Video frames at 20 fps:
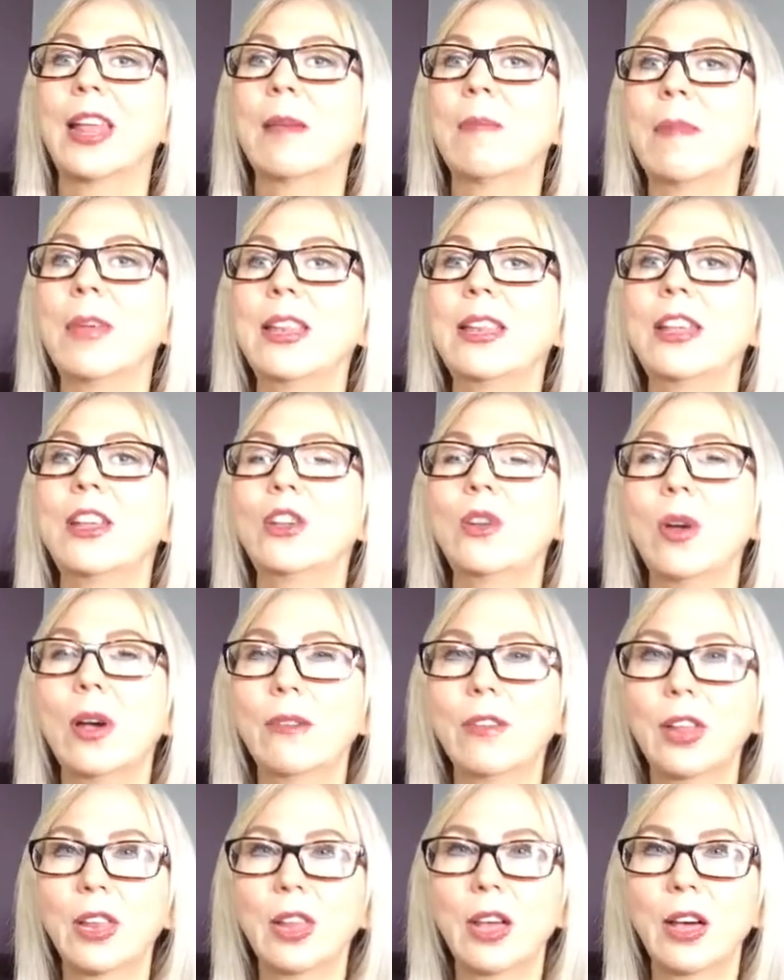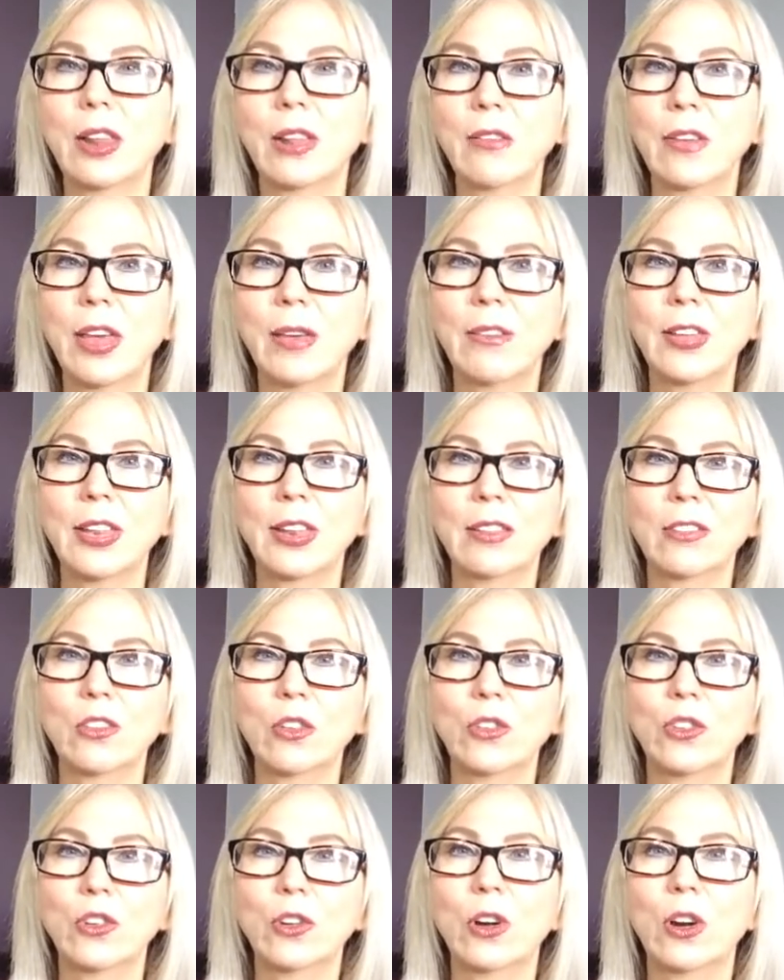And Mindy, you have a lot of heaviness
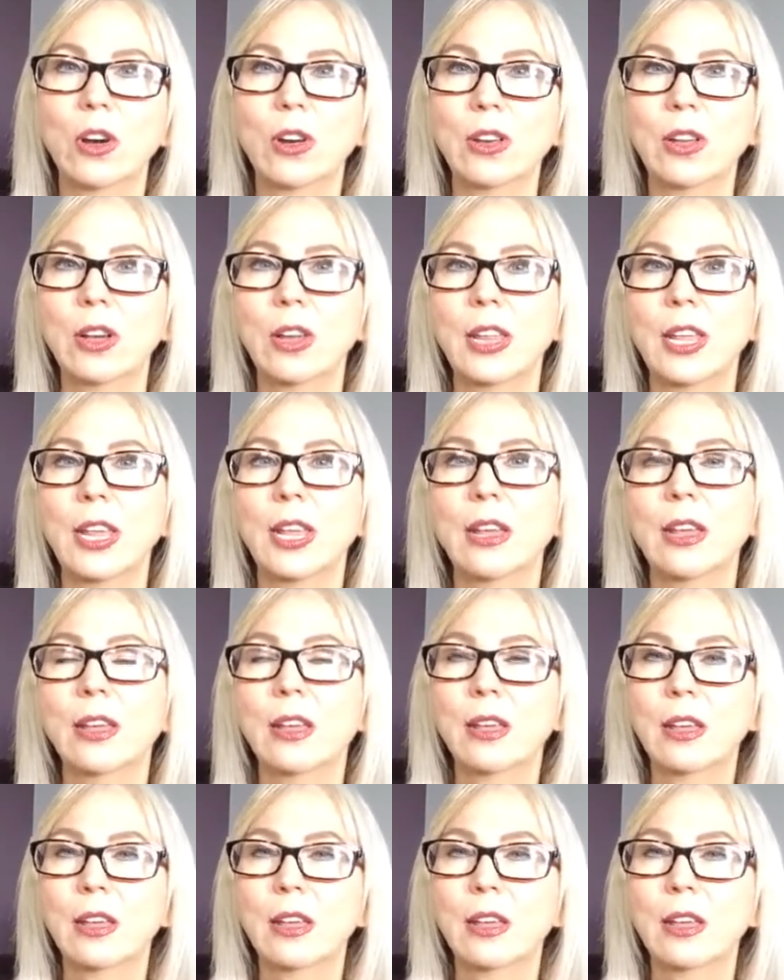on your heart, honey.